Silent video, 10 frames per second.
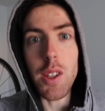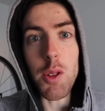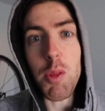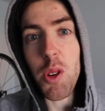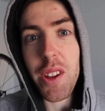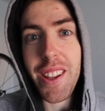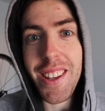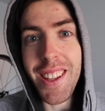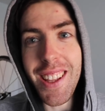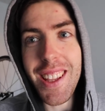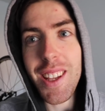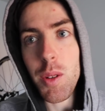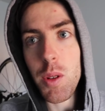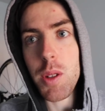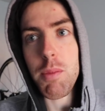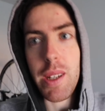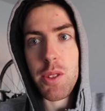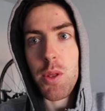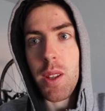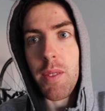Good morning, welcome
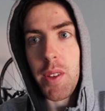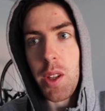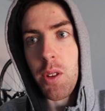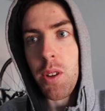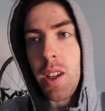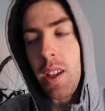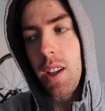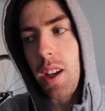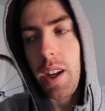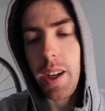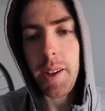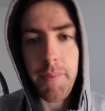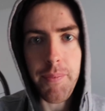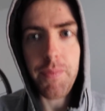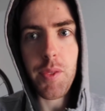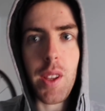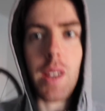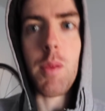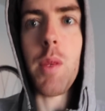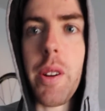back to another video. I'm
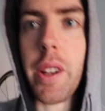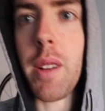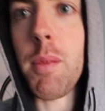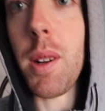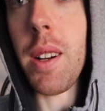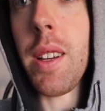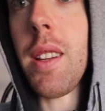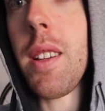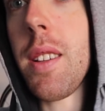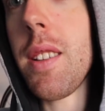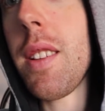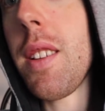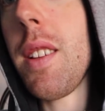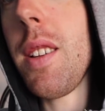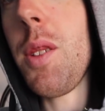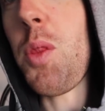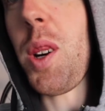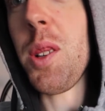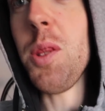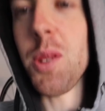wearing my
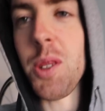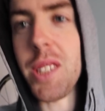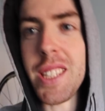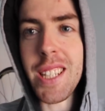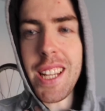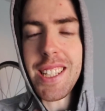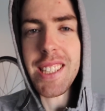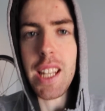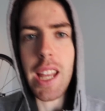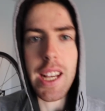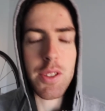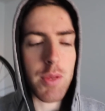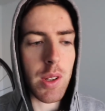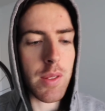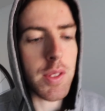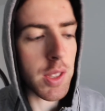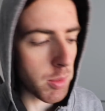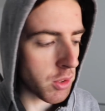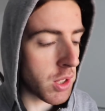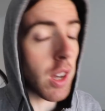Wahoo hoodie today. It's the last round of the
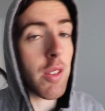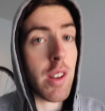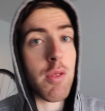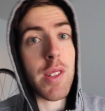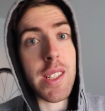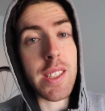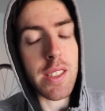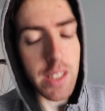WTRL racing